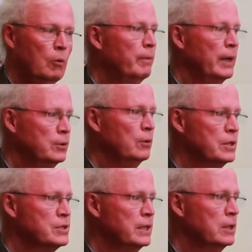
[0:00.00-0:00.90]
Well, my
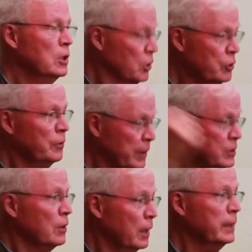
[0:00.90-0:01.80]
daughter said, shouldn't we
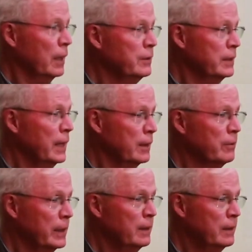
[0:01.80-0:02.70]
try and go to the
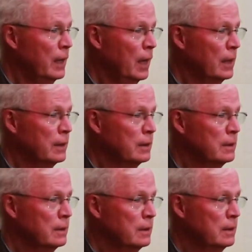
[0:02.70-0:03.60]
other end of the island?